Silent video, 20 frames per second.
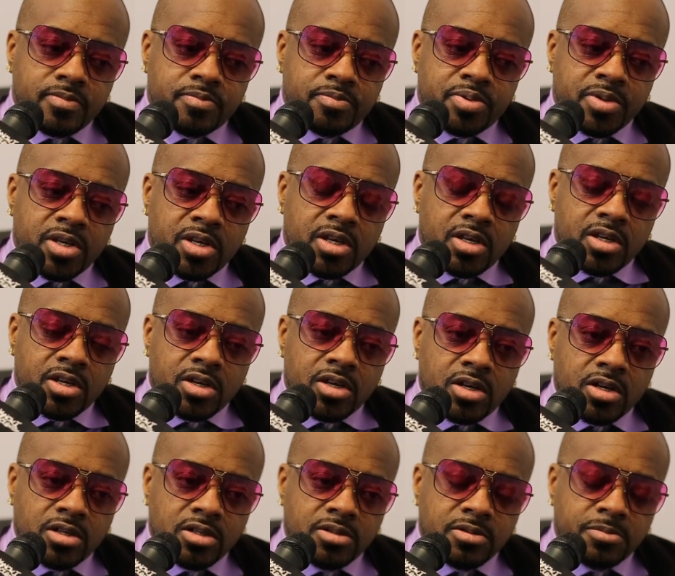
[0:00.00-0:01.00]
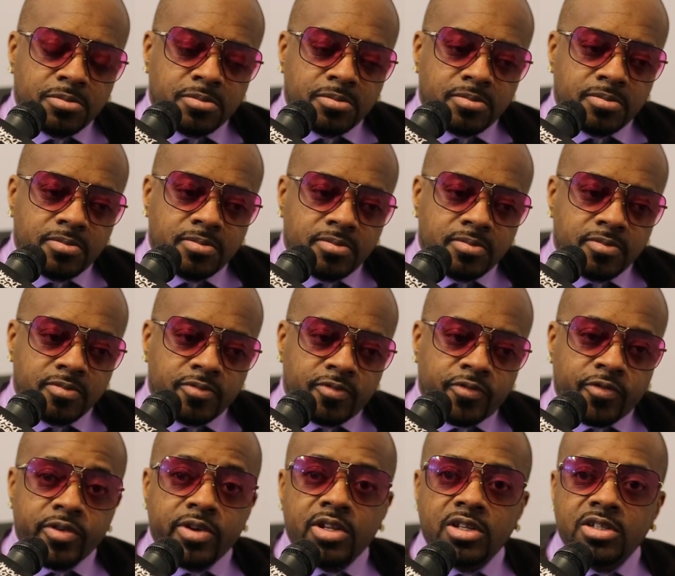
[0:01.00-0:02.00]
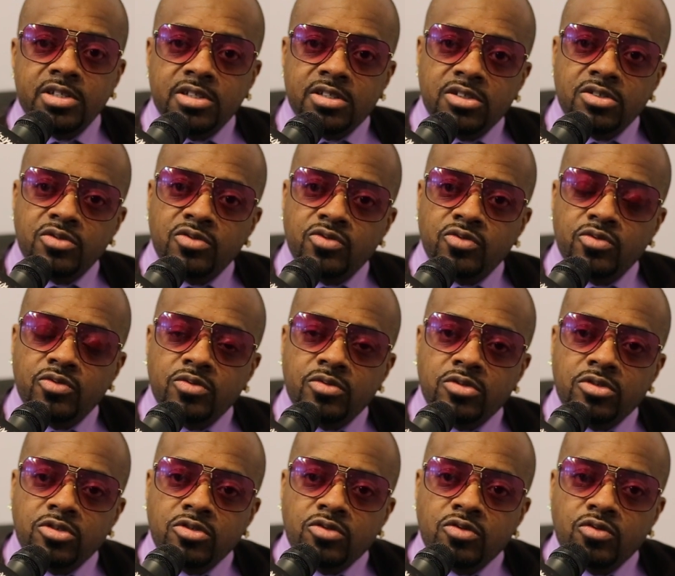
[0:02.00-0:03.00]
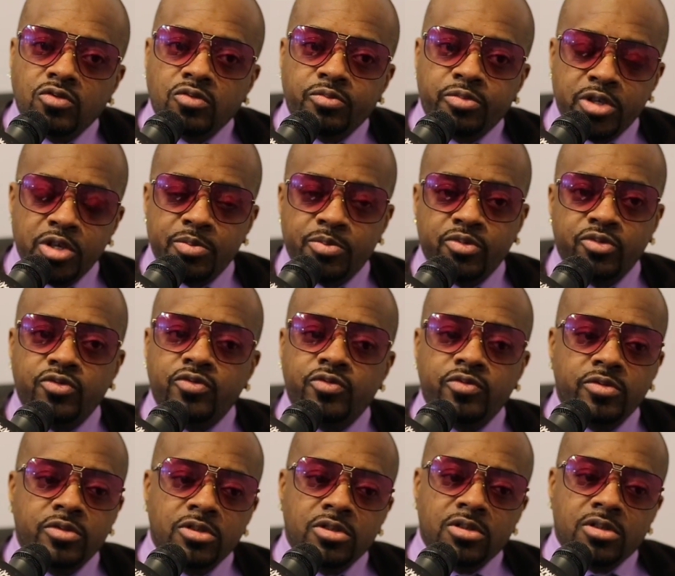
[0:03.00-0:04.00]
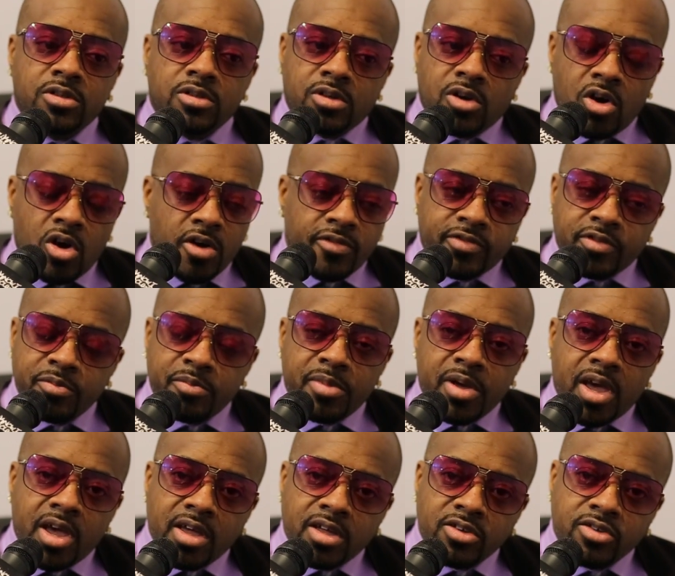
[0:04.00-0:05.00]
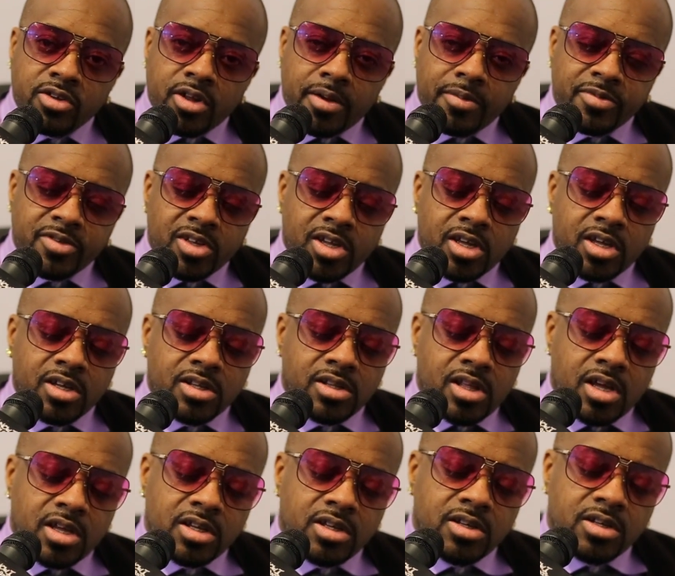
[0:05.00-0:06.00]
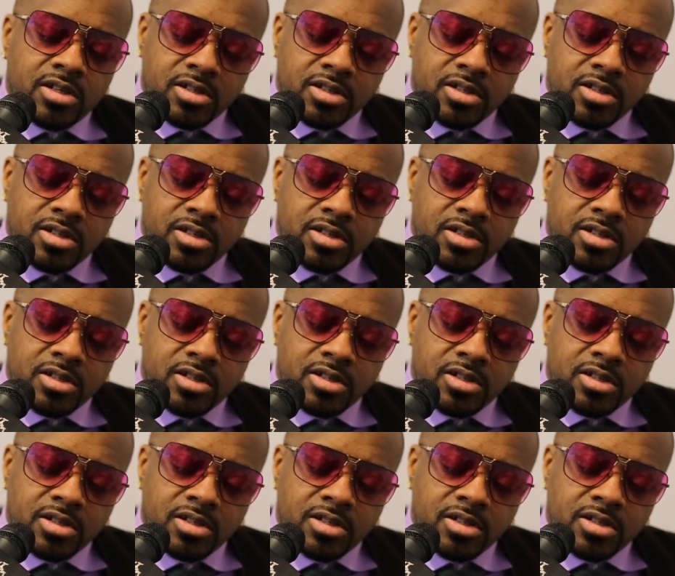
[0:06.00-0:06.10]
being friendly to people off the bat. You know what I'm saying? Like